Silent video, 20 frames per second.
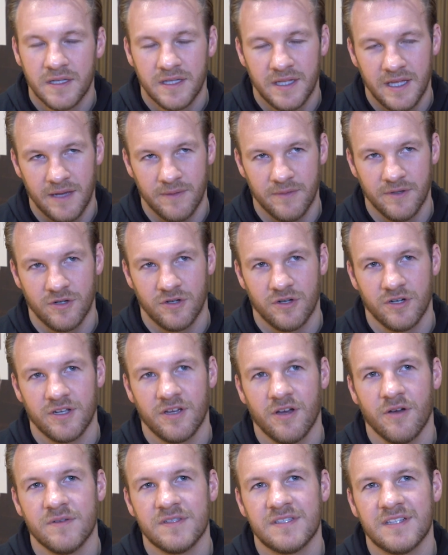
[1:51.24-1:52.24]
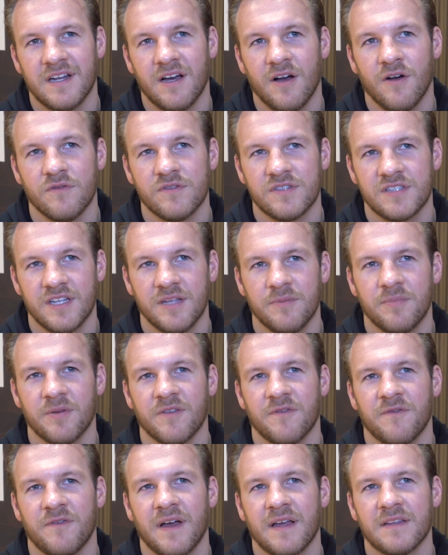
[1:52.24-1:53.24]
Yeah, we're not going to go into that obviously, but
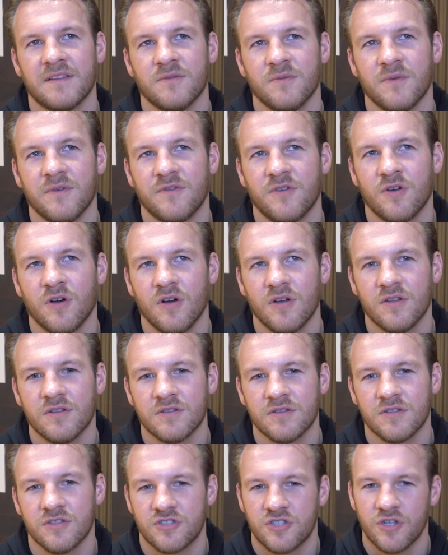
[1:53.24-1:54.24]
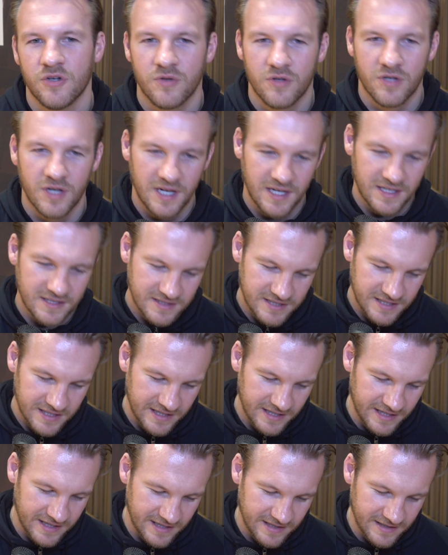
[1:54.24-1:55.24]
the fact that we've got the two guys
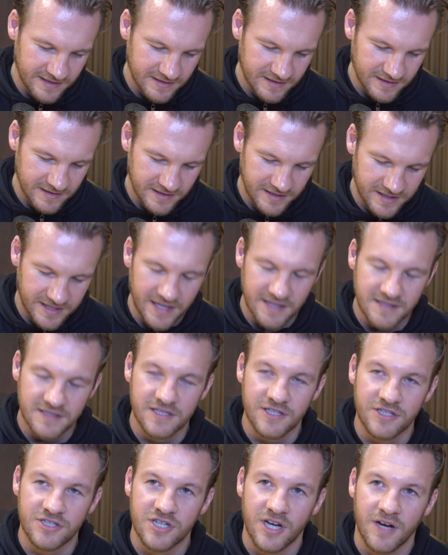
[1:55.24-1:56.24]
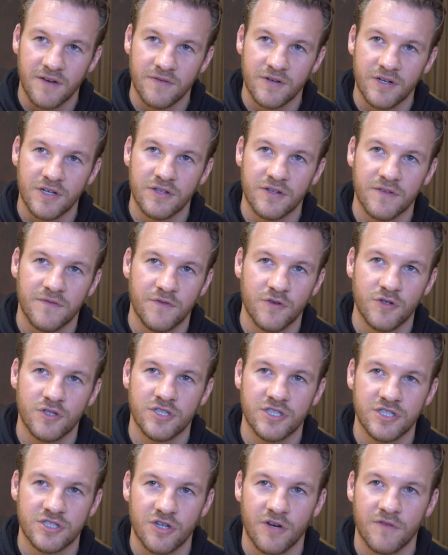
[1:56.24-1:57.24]
in against each other and the
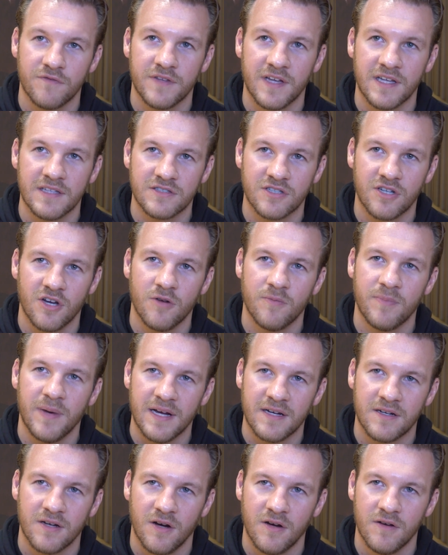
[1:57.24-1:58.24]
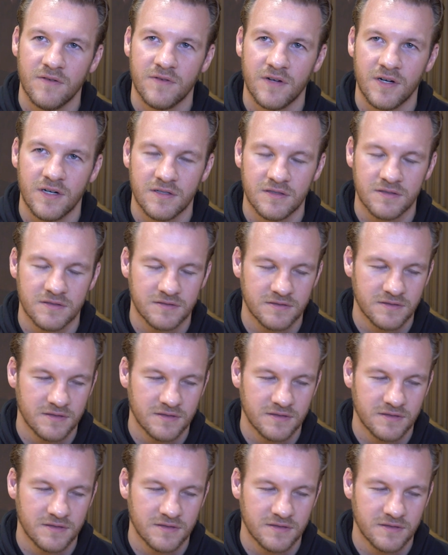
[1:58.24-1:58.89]
footage of that to go back over,